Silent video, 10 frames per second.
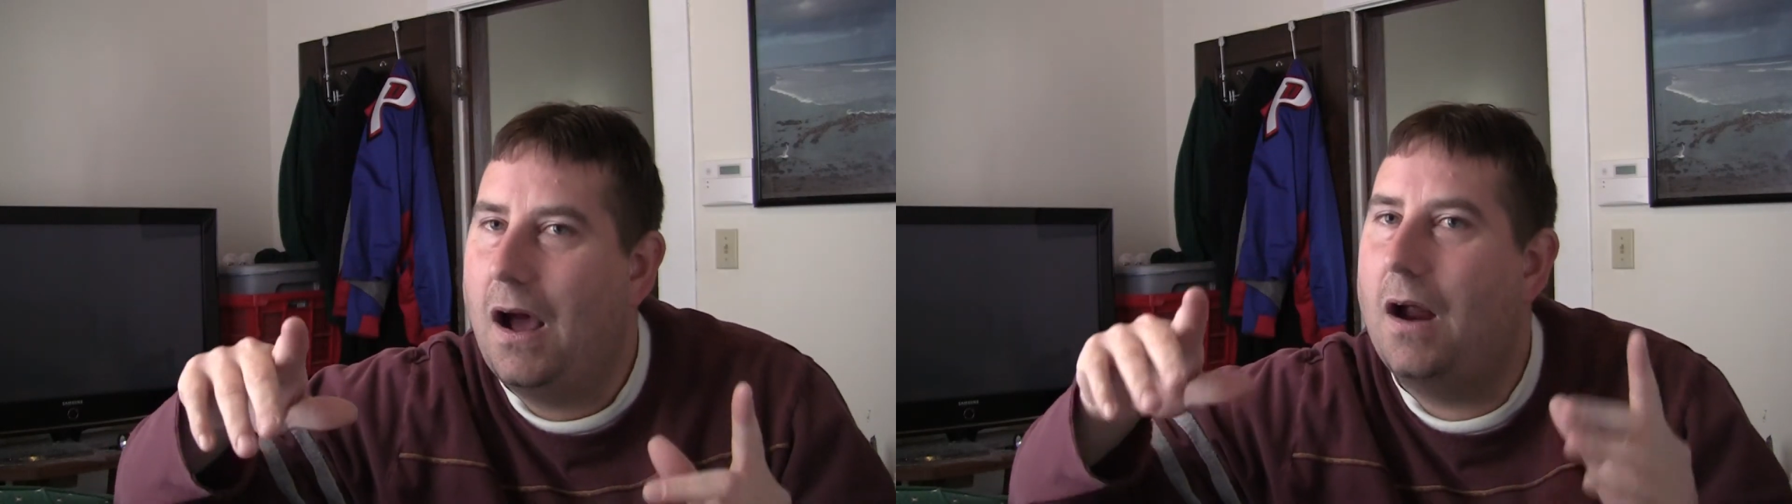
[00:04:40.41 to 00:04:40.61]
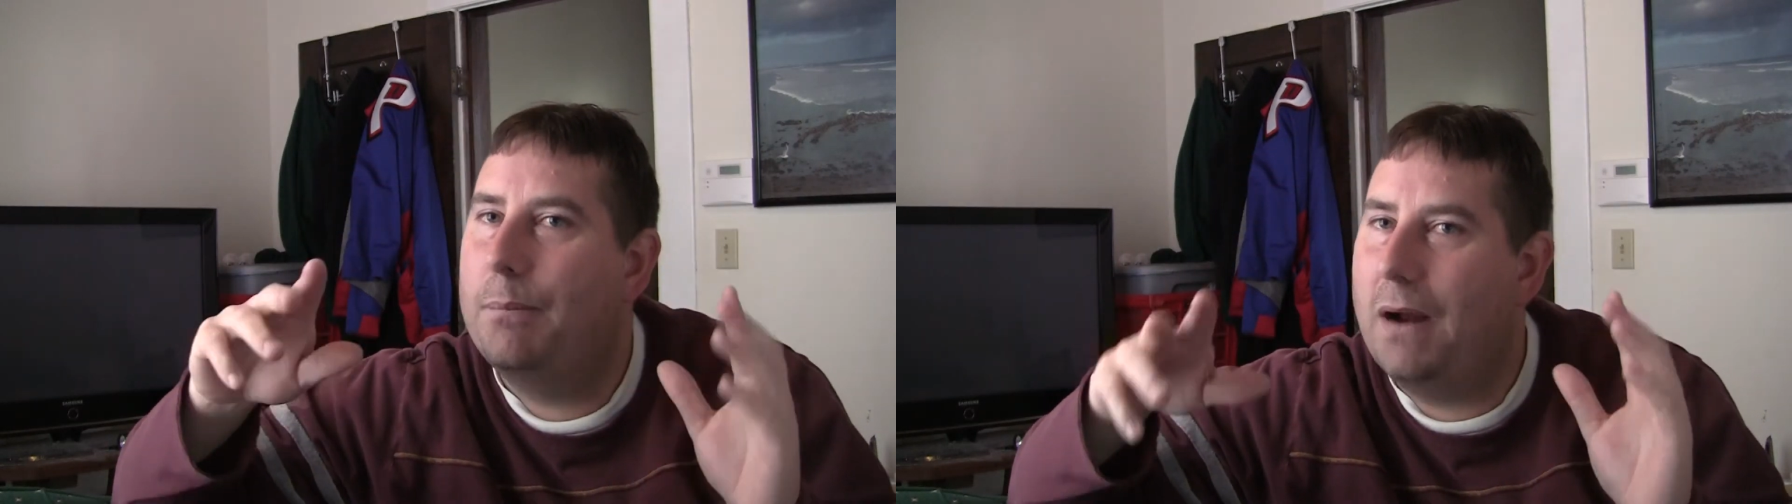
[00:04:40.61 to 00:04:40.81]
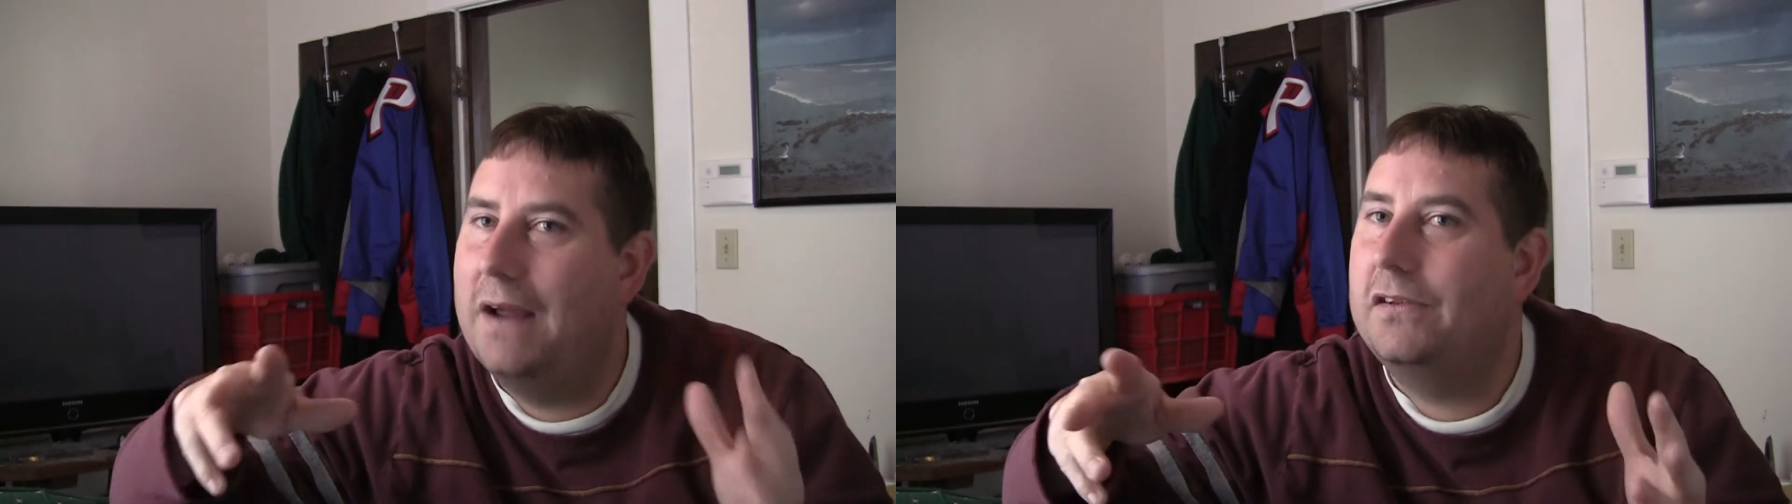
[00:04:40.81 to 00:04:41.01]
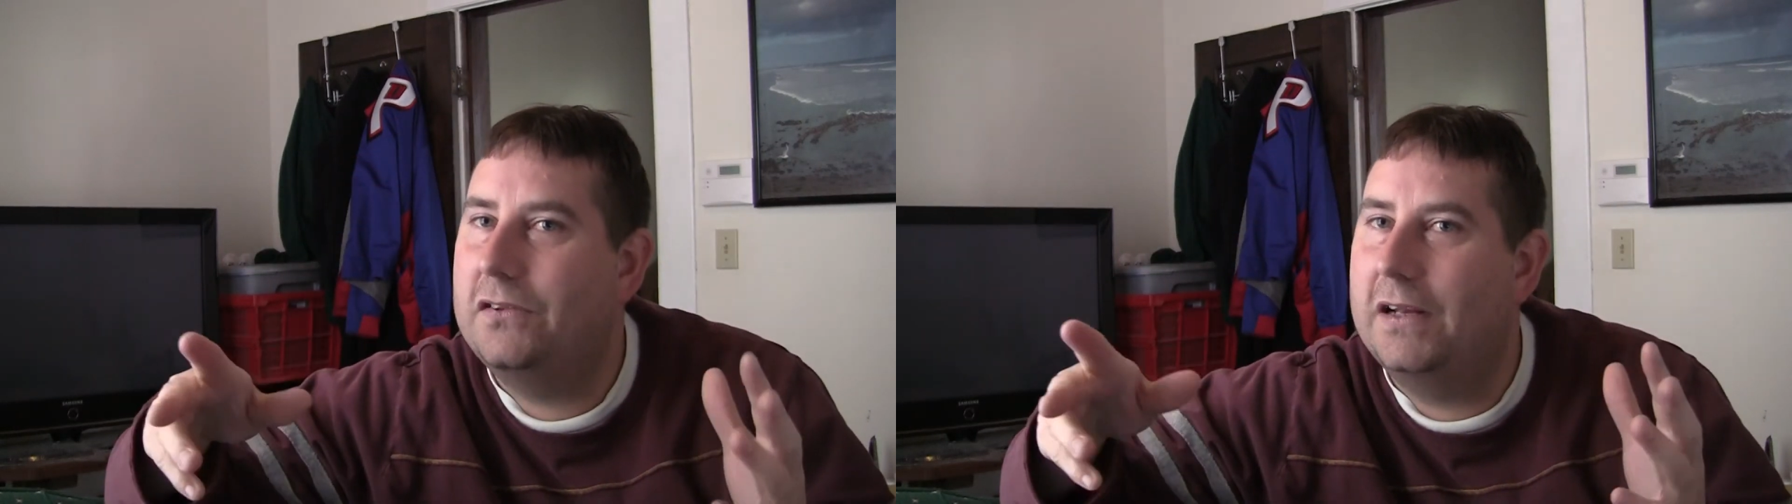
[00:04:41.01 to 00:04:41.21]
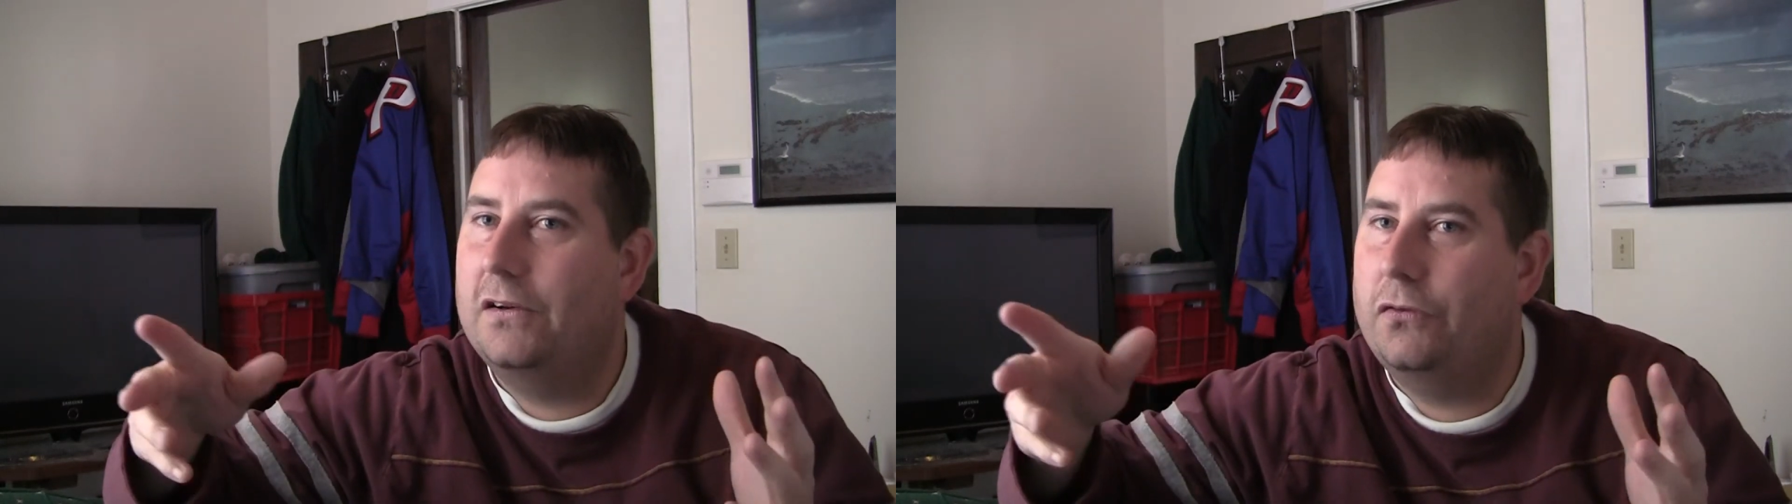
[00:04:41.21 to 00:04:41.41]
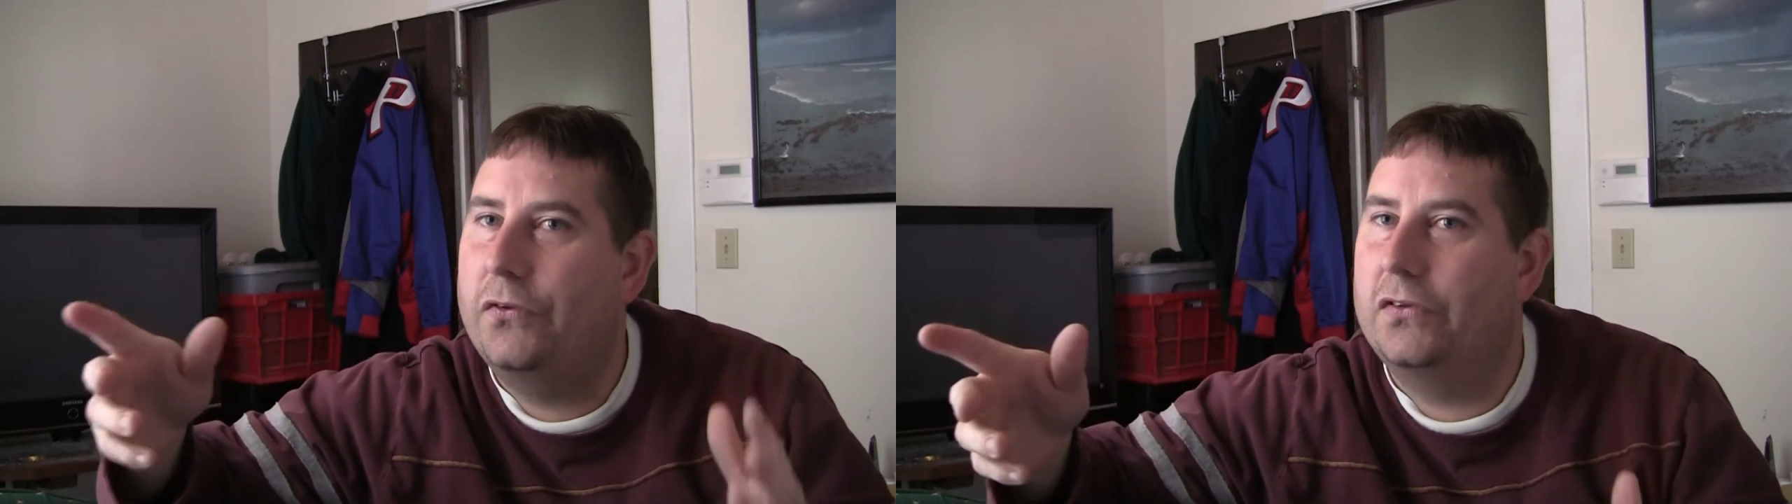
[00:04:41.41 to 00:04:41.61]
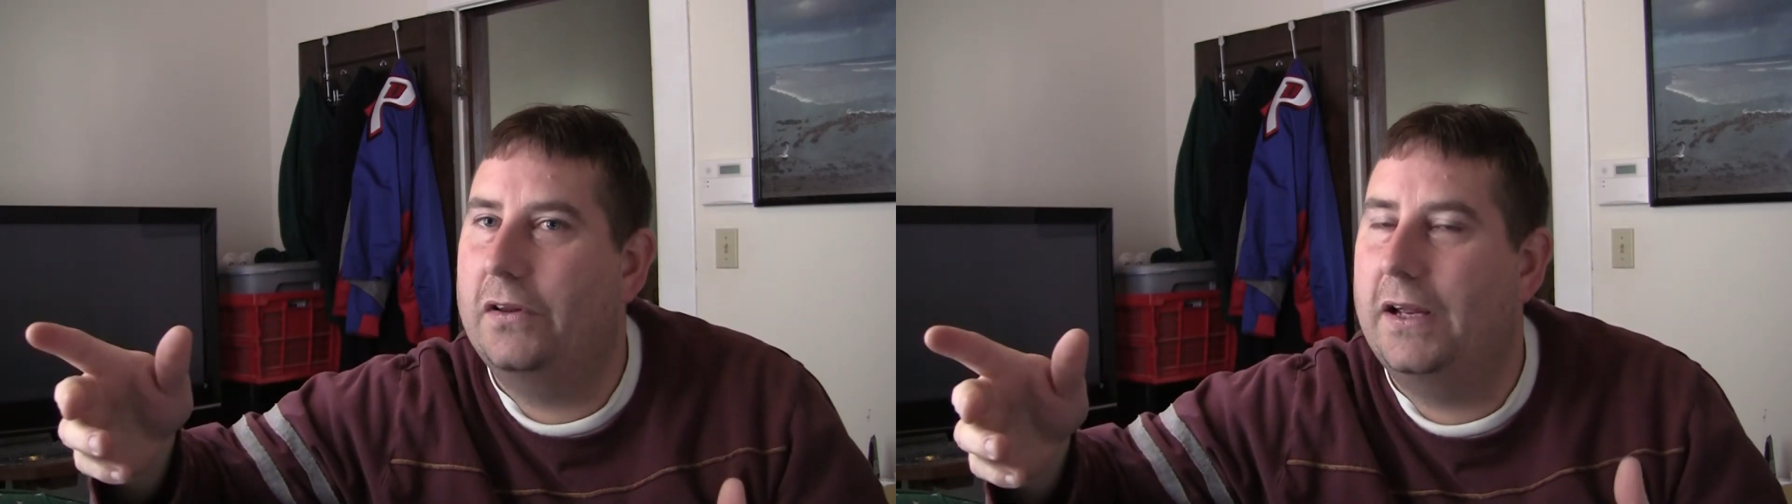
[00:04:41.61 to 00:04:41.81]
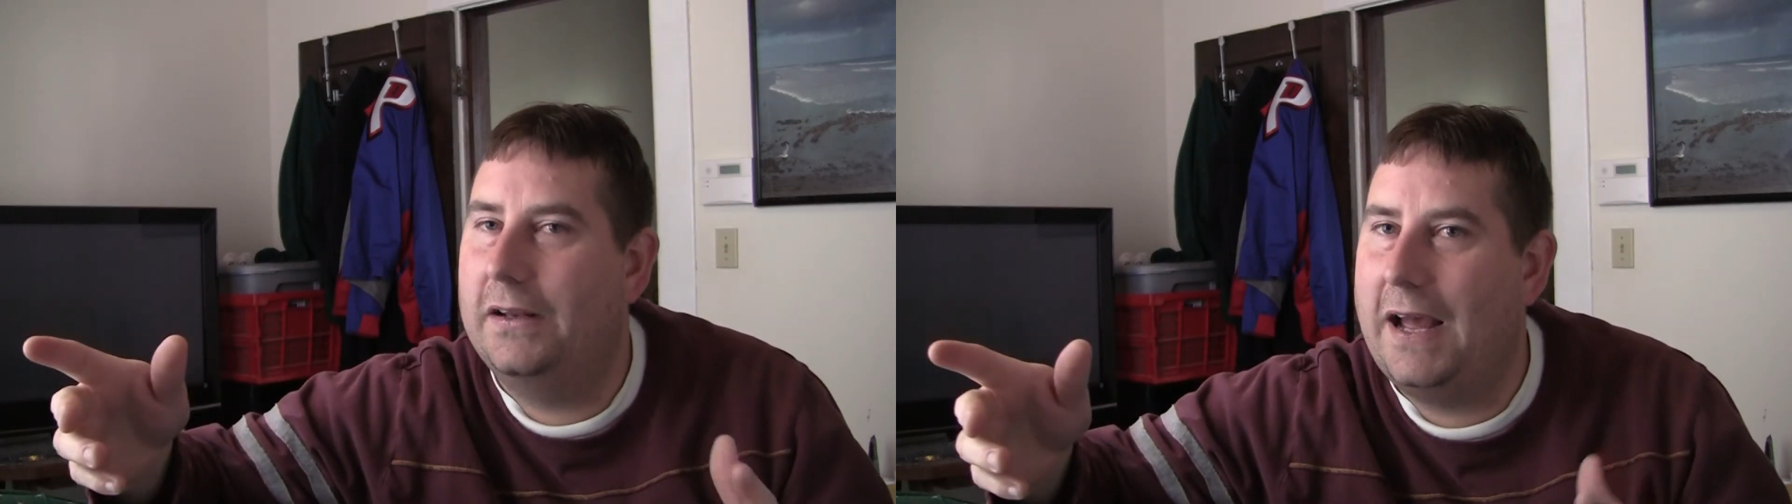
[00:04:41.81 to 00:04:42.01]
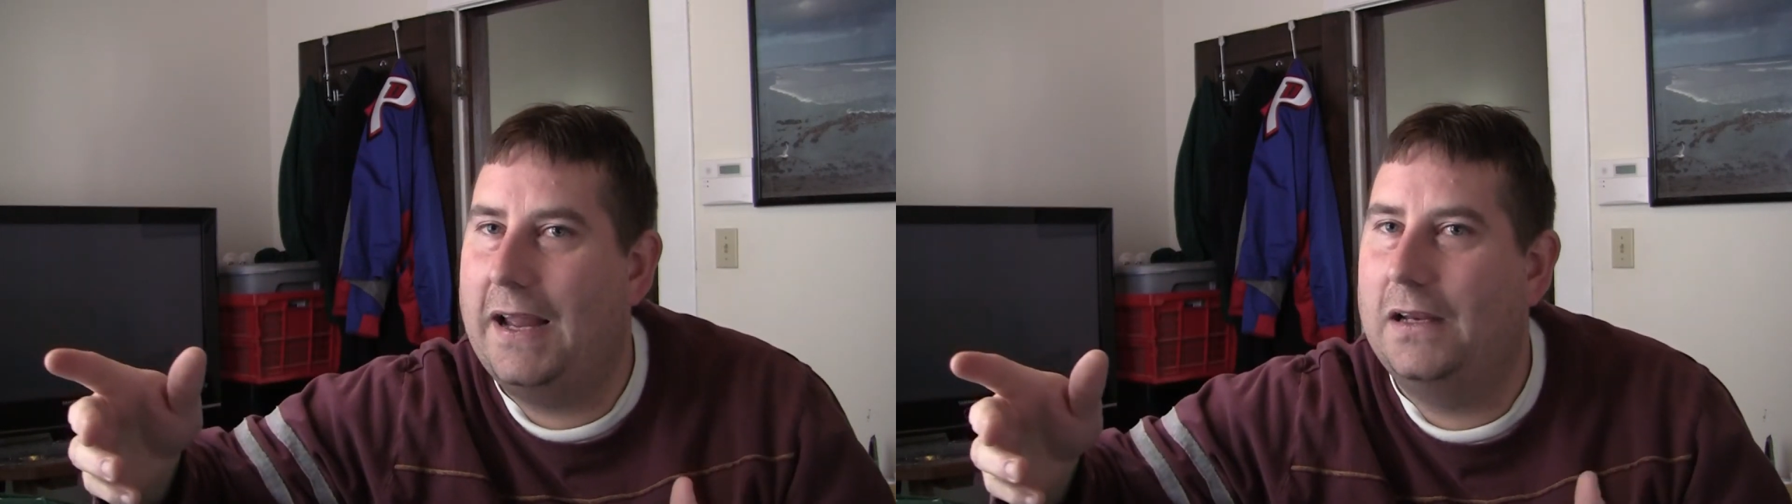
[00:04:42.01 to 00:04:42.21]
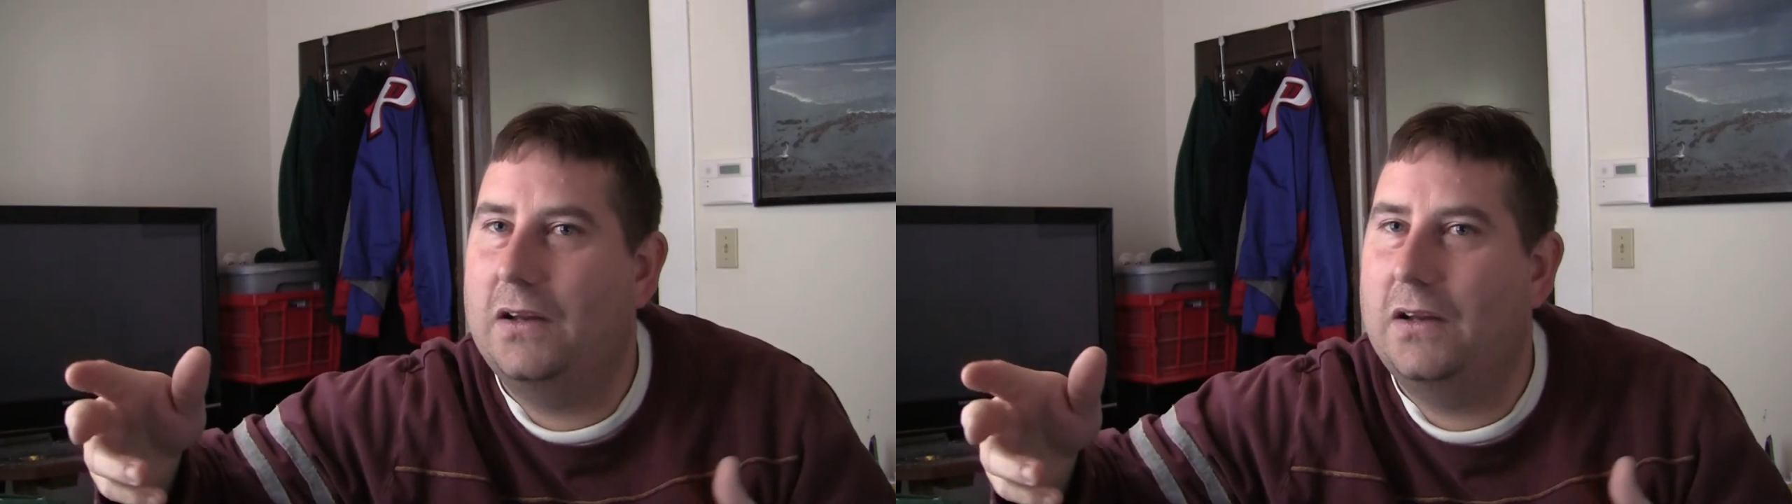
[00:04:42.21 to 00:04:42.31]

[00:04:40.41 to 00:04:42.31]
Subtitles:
Our private sector is fizzling and dying.